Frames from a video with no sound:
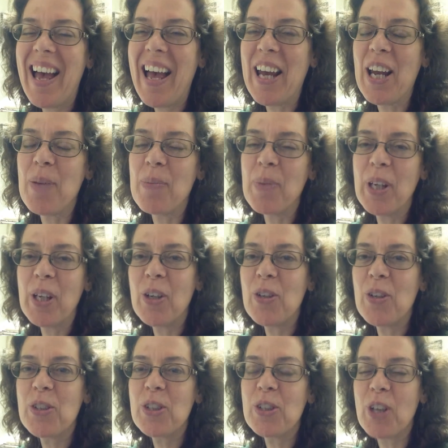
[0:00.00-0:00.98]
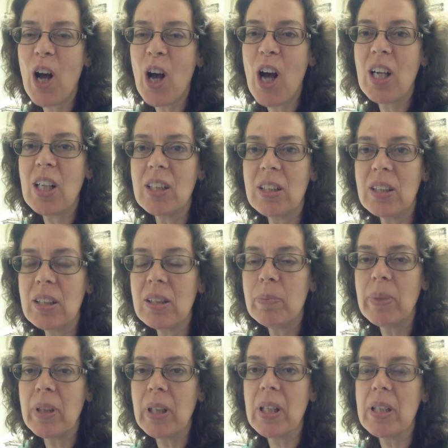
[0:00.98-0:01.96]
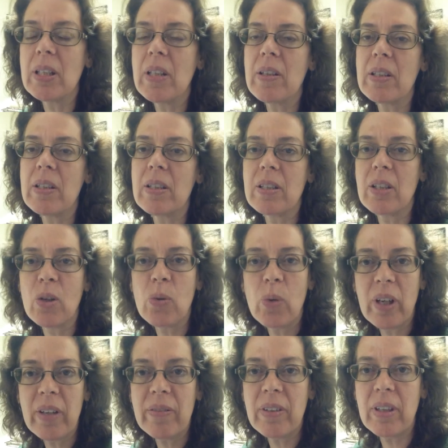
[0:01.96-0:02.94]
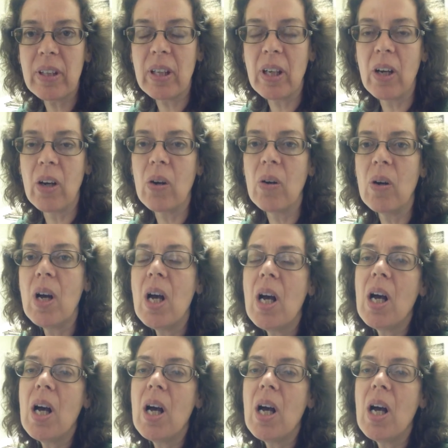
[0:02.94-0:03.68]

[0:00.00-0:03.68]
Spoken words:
and I'm here to talk a little bit, this is a quick video,